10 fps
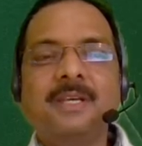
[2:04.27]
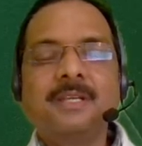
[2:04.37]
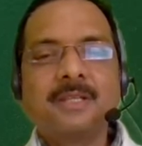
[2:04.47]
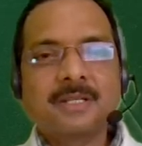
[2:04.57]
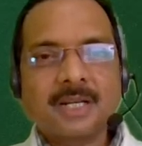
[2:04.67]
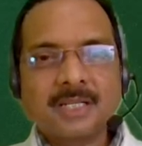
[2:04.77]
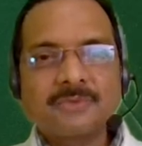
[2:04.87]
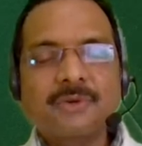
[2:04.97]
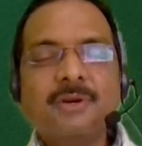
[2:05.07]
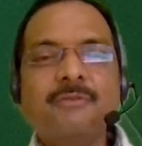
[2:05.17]
The
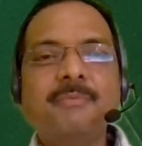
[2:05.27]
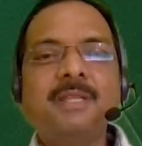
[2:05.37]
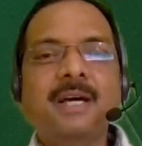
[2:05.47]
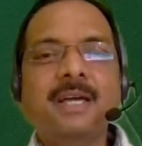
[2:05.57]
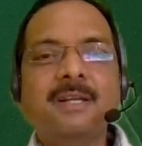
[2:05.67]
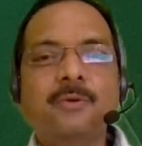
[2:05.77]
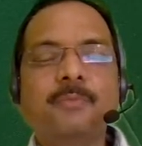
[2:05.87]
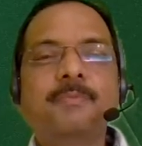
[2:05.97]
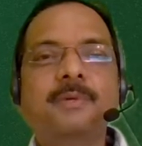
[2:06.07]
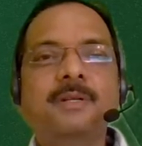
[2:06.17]
transfer of methyl group
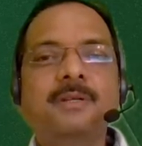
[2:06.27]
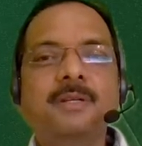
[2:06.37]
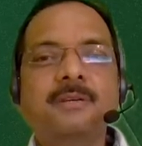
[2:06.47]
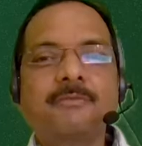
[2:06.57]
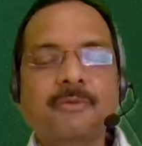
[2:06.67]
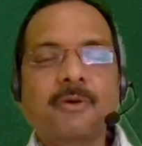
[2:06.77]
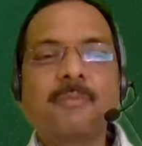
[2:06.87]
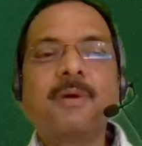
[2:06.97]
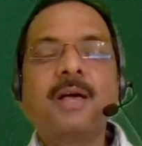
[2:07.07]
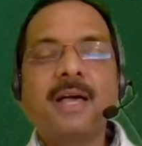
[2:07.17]
from
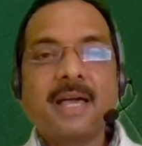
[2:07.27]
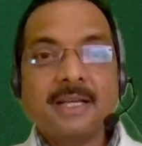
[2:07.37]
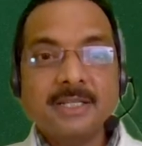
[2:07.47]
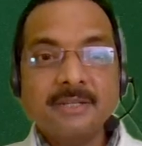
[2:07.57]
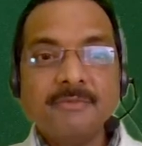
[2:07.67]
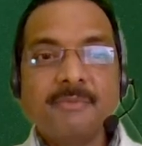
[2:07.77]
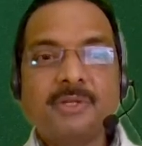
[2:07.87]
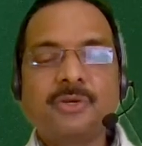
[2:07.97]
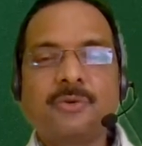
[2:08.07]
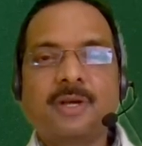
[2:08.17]
active
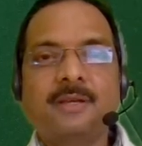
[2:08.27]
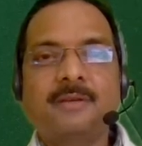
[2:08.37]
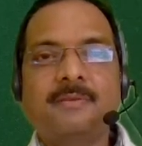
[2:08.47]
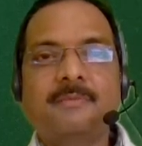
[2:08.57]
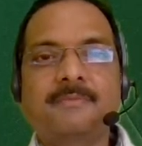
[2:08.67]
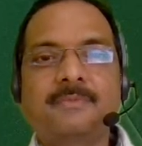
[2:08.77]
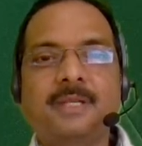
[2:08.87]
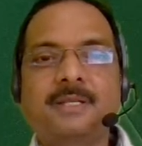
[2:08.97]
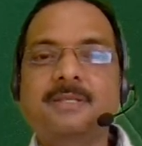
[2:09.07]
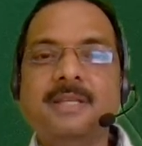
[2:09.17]
methionine, that
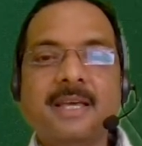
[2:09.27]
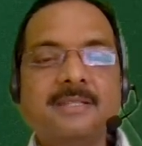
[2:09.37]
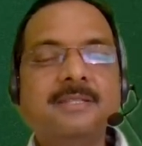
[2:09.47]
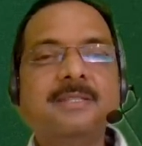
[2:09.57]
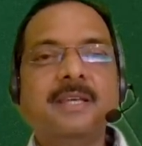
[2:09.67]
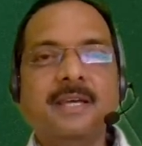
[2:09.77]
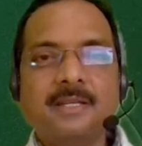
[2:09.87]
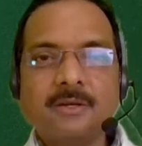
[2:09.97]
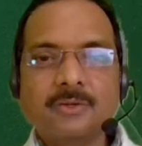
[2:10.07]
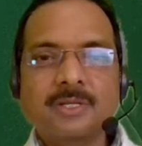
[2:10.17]
is
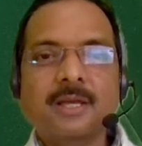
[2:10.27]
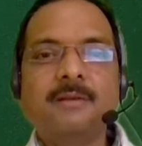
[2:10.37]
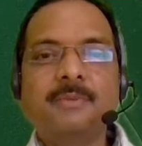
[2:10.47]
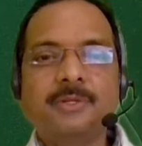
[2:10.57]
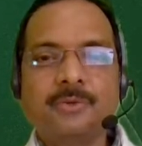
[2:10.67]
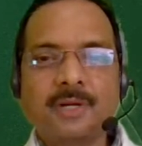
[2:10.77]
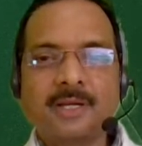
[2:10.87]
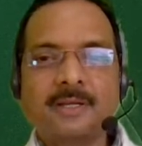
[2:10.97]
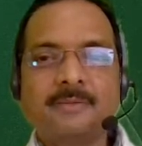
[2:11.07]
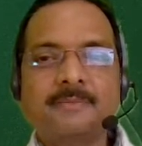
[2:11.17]
S-adenosyl
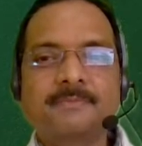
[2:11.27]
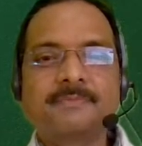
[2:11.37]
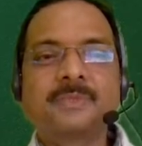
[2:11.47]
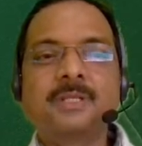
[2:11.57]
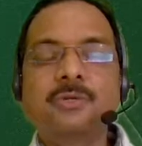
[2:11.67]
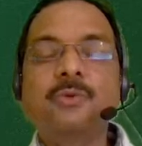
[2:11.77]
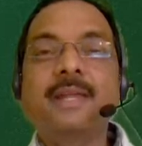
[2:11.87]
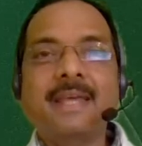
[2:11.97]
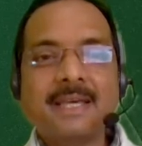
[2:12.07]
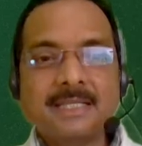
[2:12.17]
methionine, to
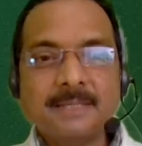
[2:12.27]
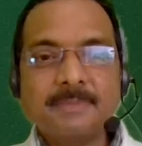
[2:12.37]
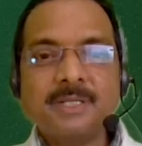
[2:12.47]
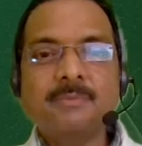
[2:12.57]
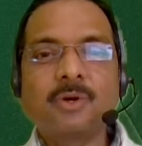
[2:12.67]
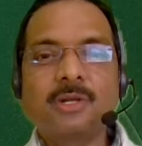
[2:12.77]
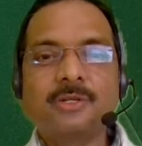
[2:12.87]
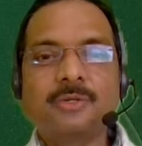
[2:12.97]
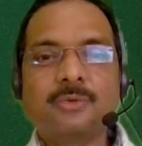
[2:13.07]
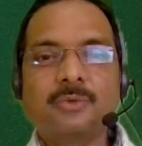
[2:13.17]
an acceptor
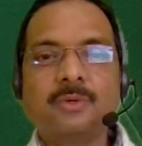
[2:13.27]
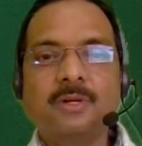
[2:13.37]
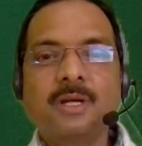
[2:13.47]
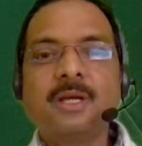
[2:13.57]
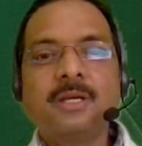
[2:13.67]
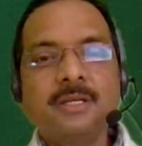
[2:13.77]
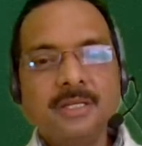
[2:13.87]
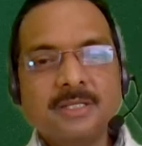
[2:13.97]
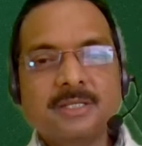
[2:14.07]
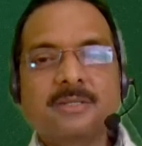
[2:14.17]
molecule
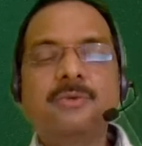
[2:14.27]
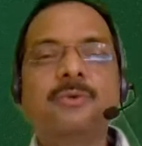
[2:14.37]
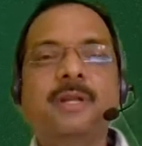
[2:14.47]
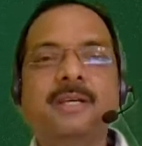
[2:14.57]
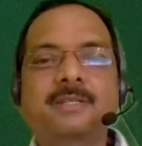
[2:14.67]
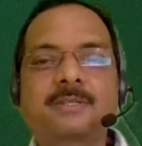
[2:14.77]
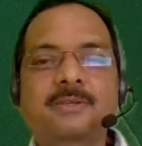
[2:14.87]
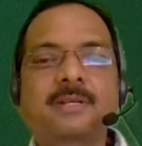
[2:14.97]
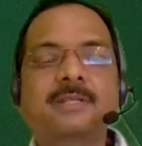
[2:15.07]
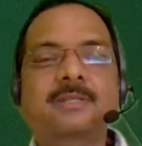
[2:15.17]
is known as
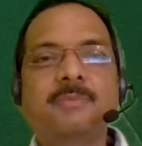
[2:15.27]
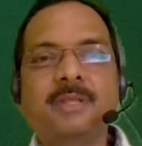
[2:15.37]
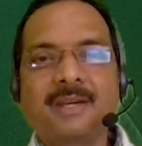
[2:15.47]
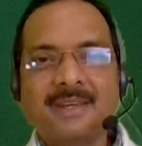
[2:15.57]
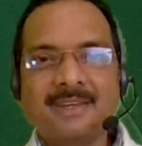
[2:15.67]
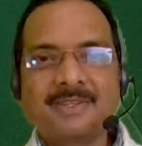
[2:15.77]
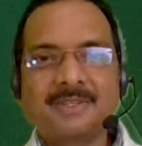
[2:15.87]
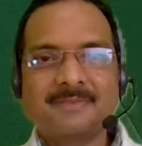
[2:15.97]
transmethylation.